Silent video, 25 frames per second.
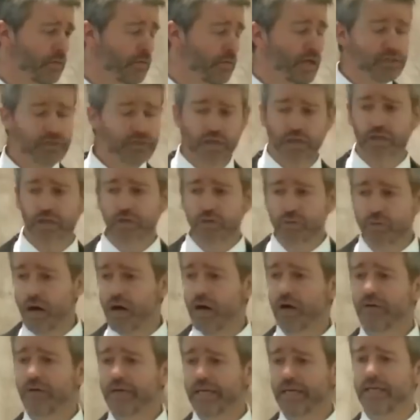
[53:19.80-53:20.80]
We are to
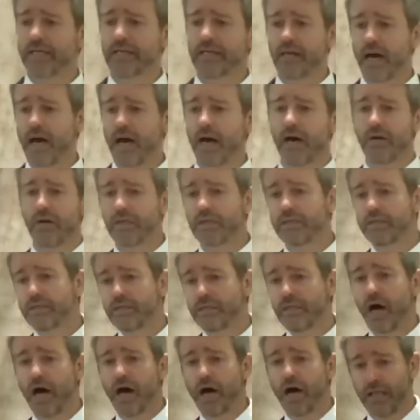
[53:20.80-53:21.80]
grow in our
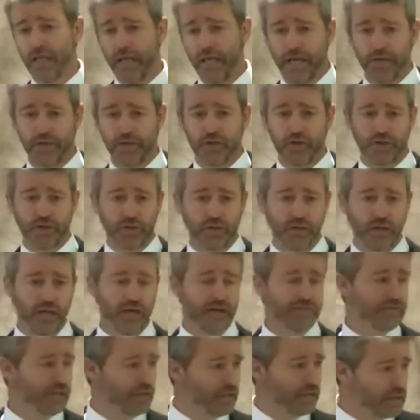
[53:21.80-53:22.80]
knowledge
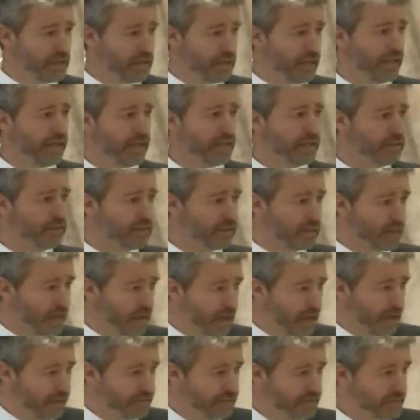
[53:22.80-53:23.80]
of the things
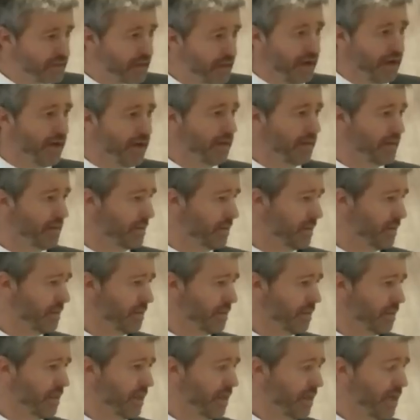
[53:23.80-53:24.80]
of God.
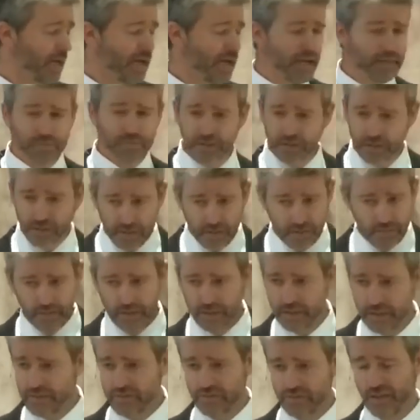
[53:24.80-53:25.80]

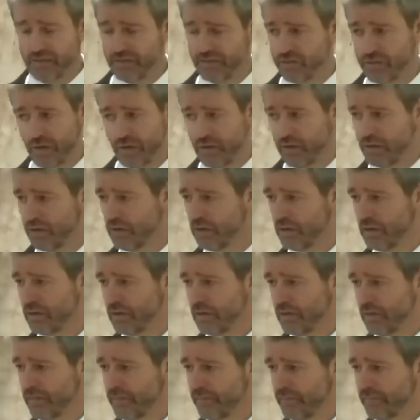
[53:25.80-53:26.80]
Absolutely essential.
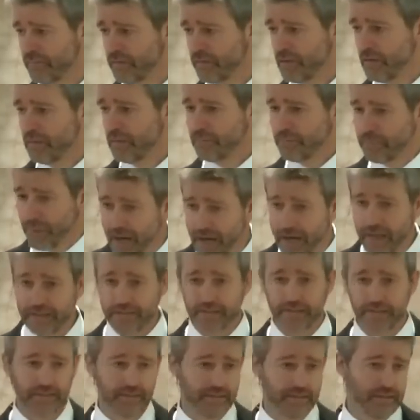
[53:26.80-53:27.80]

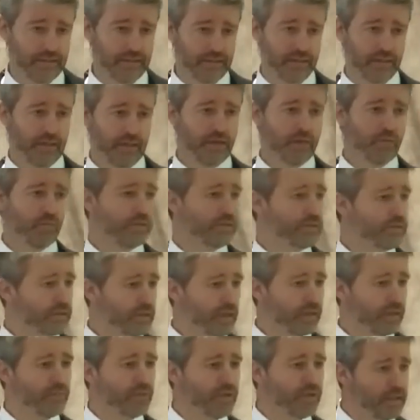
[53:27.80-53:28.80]
But when
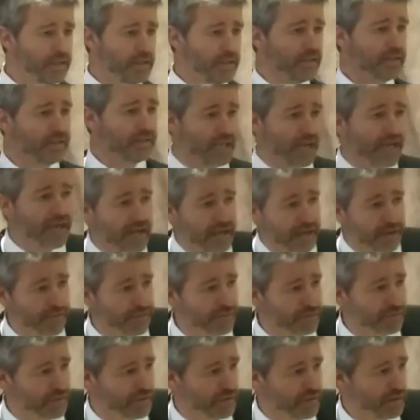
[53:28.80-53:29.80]
someone is
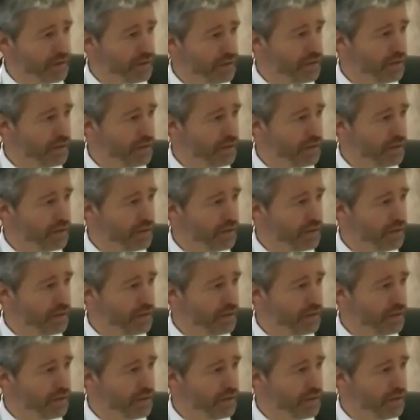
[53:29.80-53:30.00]
saved,